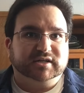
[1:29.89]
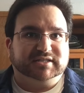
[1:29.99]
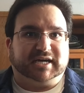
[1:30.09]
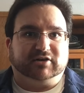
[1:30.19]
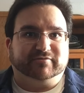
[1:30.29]

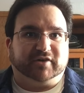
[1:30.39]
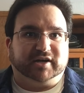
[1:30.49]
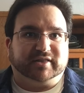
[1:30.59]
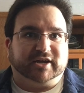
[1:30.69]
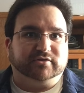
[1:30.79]
sound
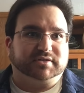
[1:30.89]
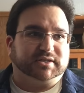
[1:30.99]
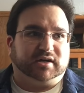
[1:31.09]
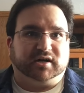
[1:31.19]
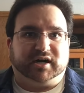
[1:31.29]
font that you
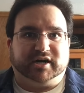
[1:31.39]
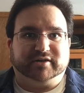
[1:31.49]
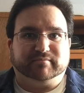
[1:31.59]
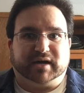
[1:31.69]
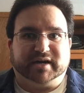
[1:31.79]
saw
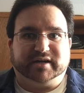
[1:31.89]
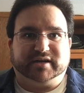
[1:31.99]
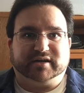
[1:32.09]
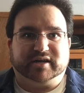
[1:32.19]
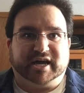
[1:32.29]
on
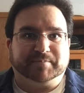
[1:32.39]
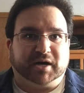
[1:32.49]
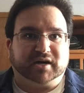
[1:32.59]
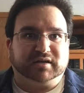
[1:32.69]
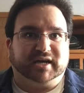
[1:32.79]
my
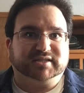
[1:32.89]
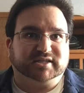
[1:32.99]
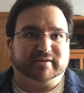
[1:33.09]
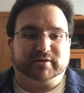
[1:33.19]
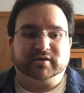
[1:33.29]
Epoch
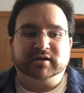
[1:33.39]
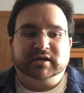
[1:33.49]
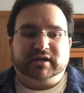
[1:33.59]
lightsaber.